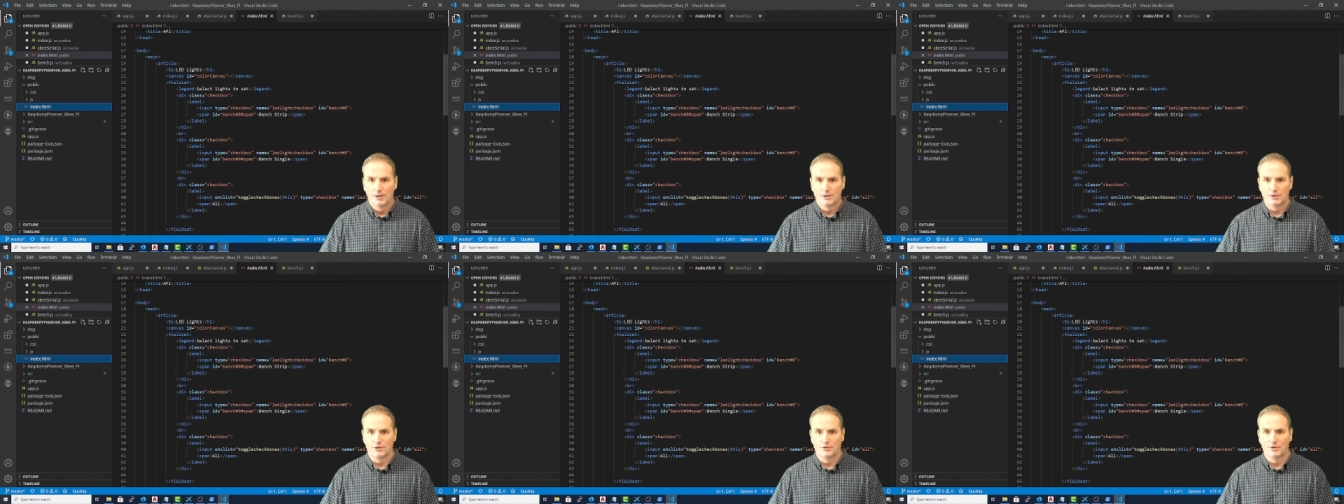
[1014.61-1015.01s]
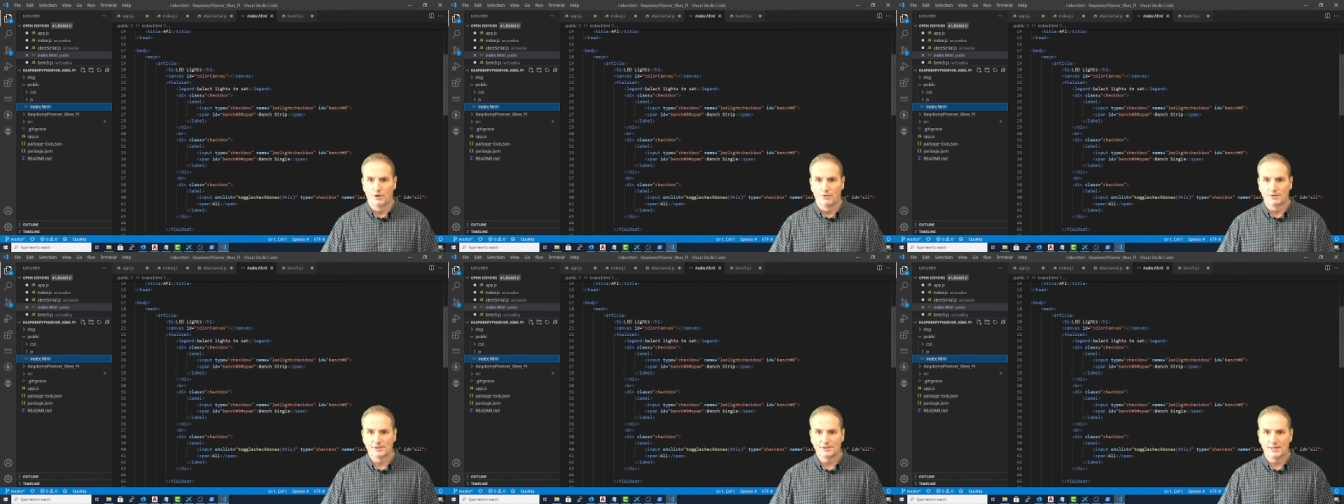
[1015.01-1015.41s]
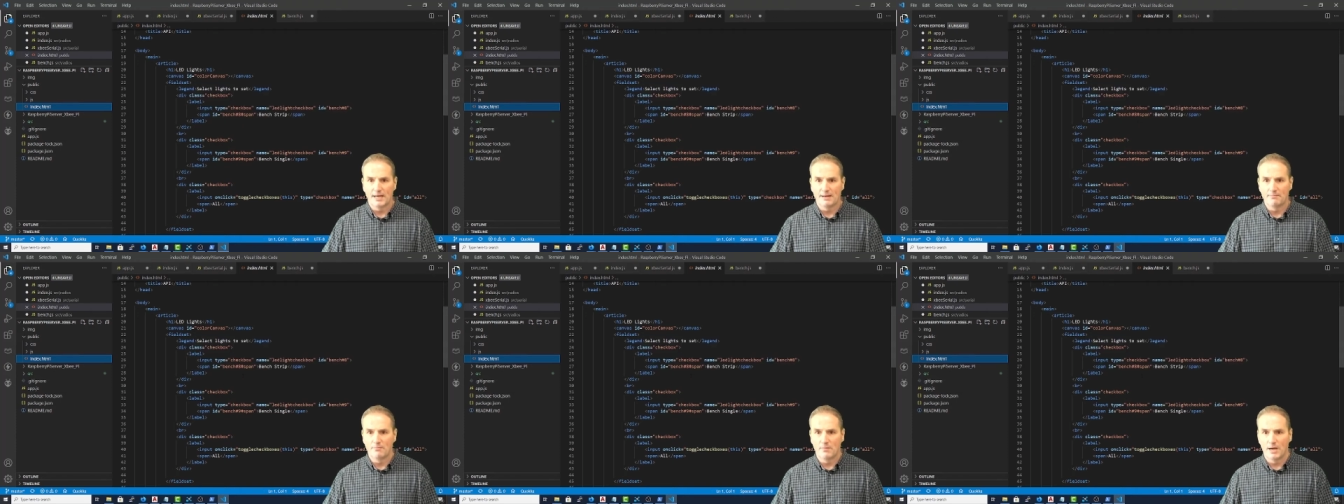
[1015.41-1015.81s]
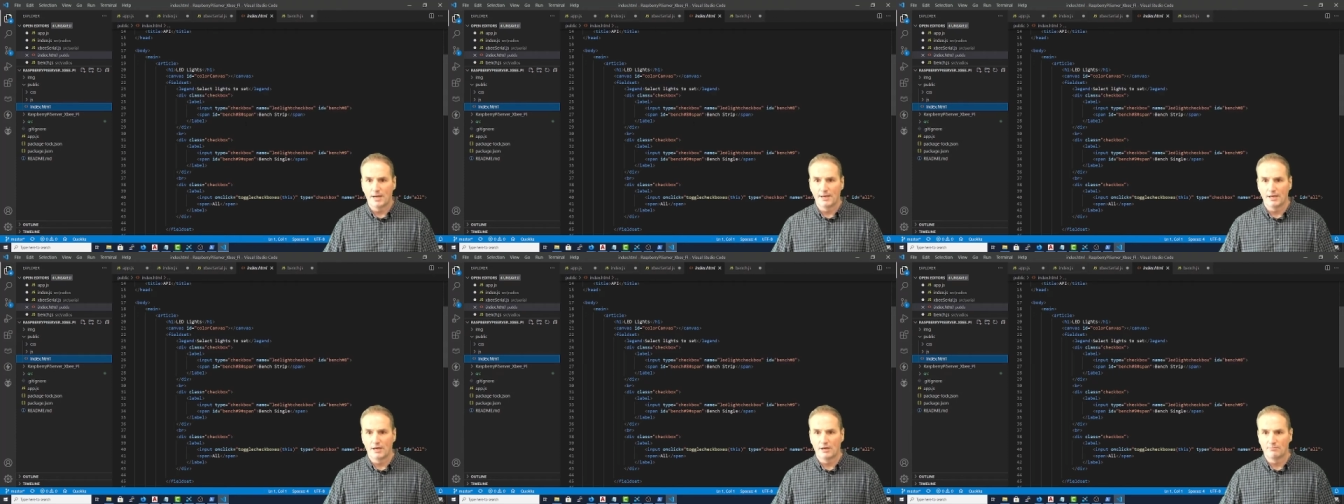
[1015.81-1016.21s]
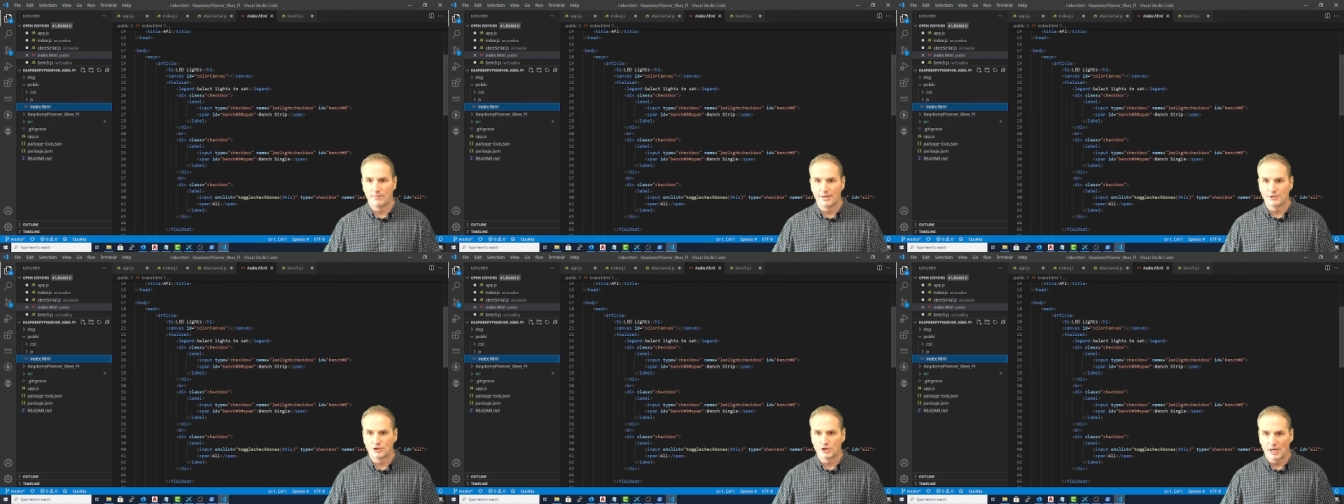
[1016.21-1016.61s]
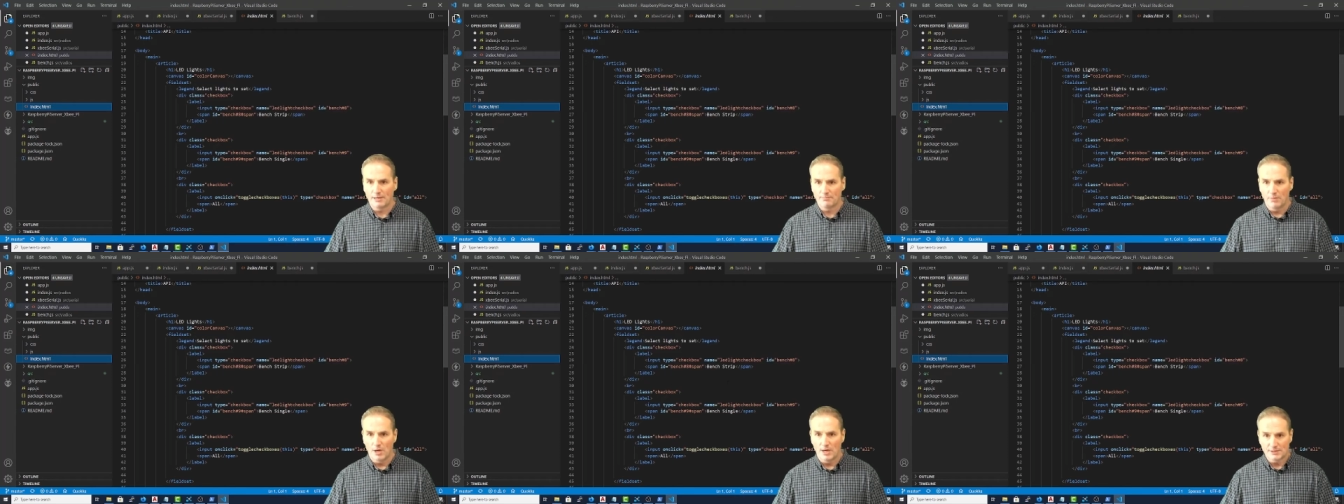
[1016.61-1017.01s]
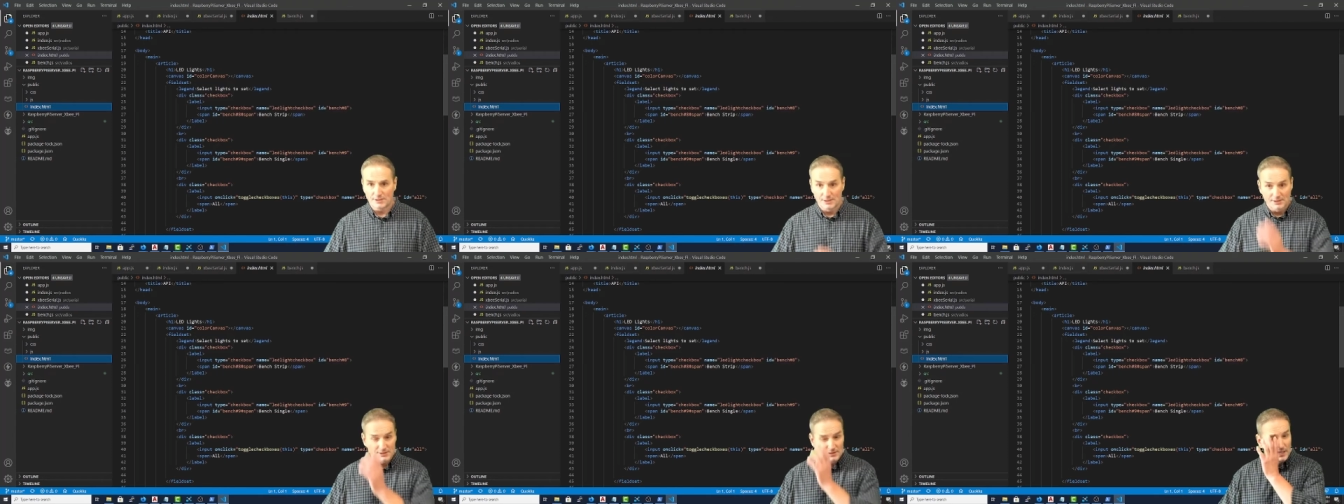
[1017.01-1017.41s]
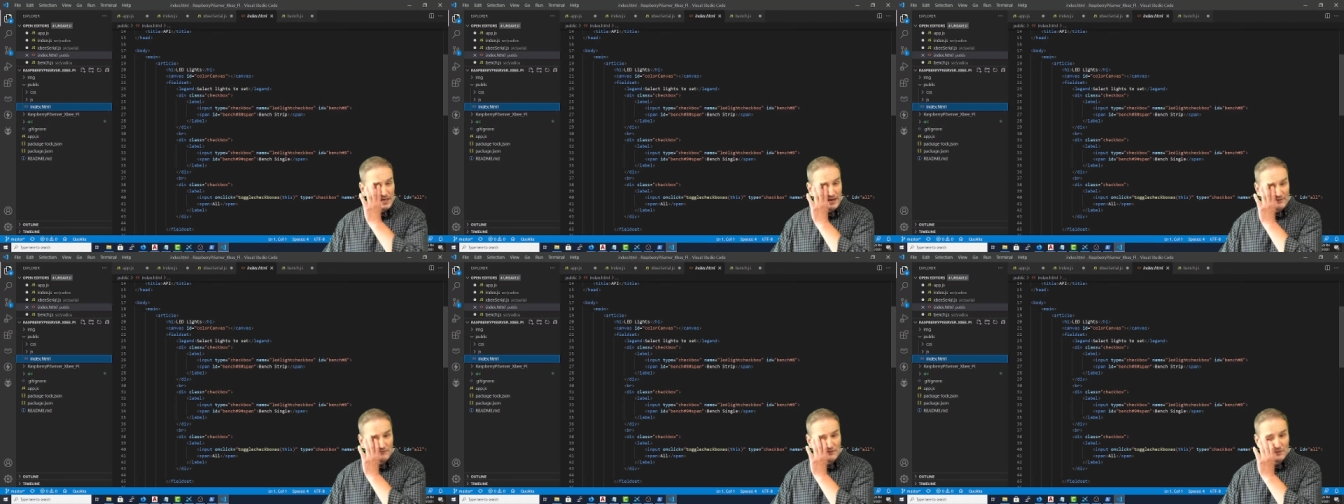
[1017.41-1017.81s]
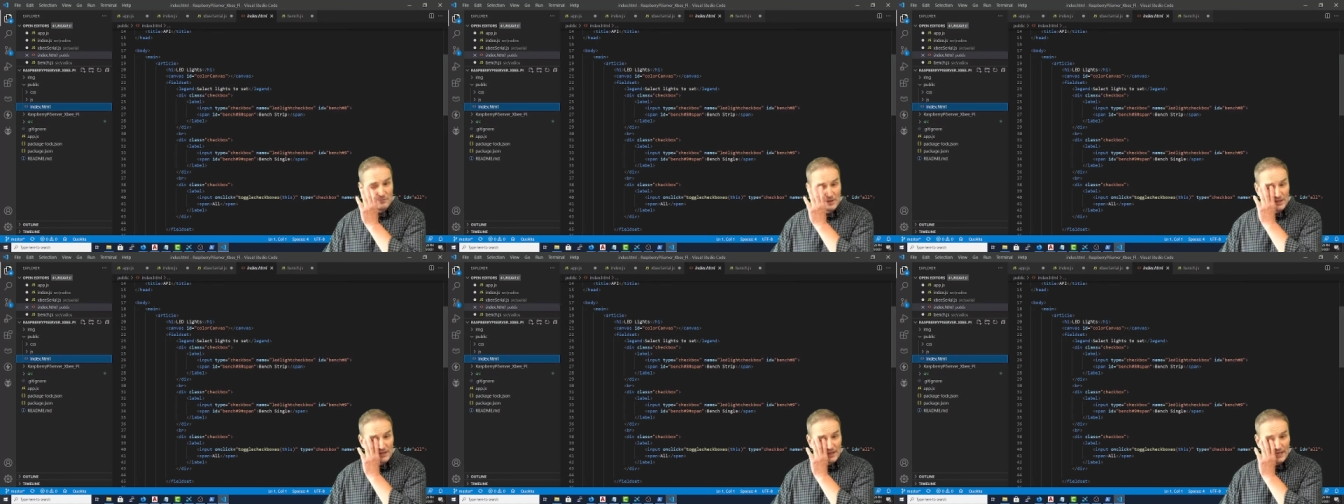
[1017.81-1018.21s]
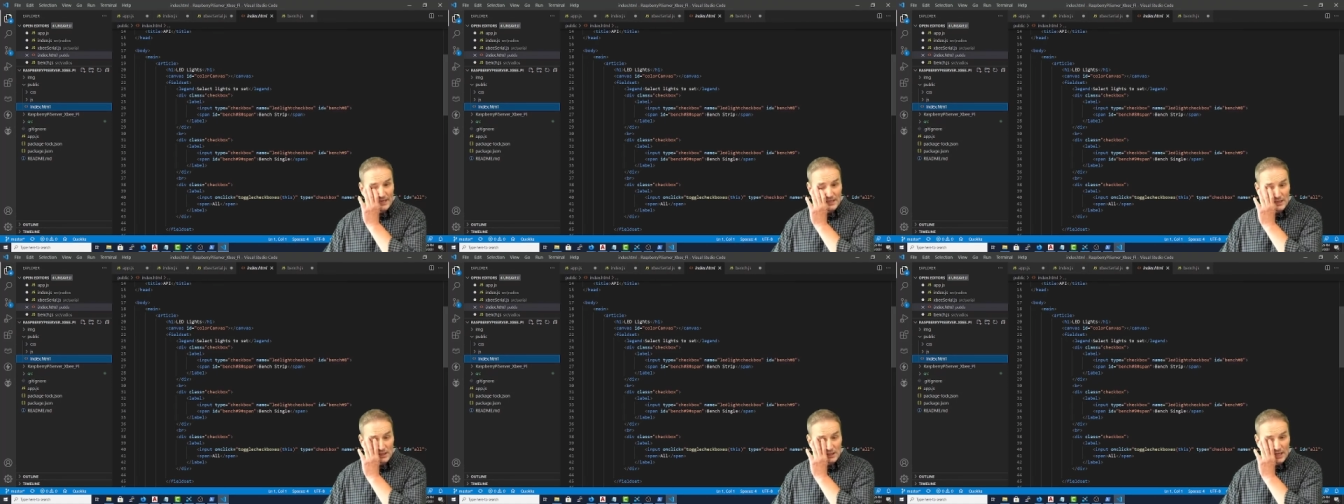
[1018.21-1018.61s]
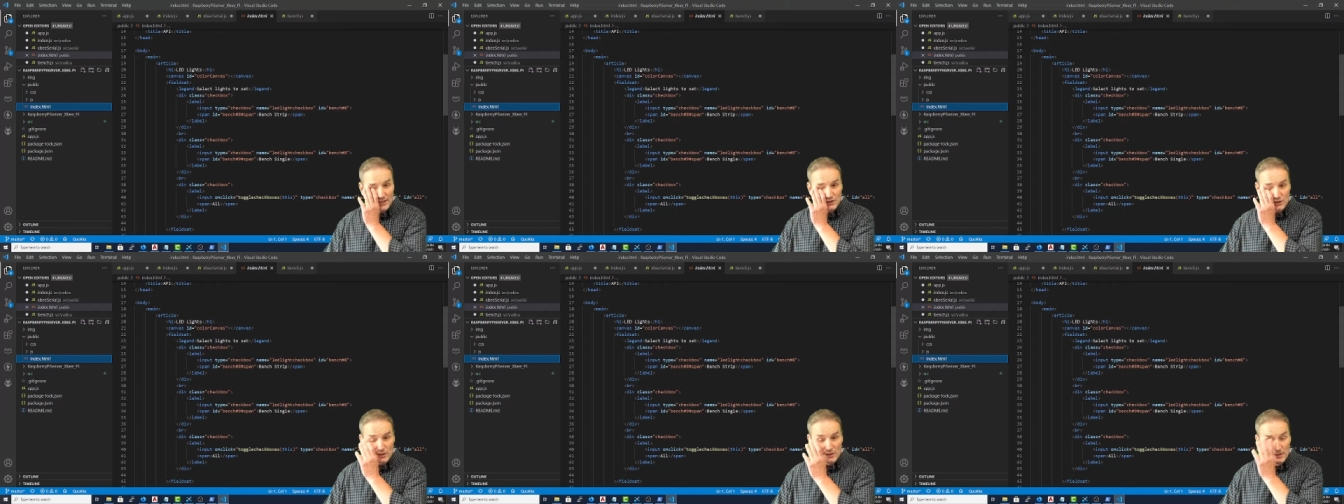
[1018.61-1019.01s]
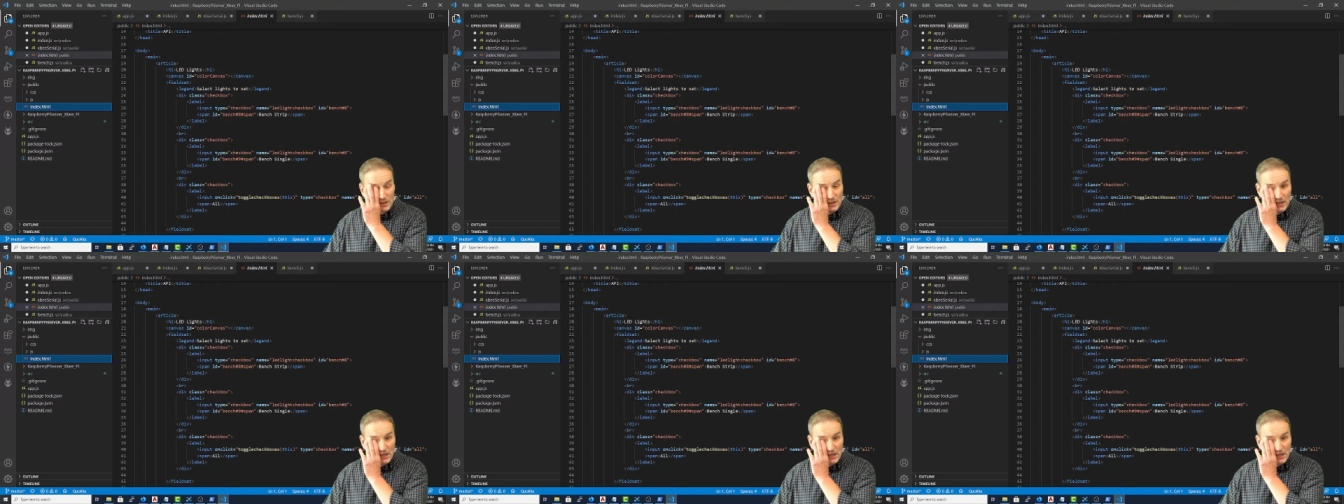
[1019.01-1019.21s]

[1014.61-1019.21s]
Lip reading: You'll notice that my check boxes, I have them in a collection,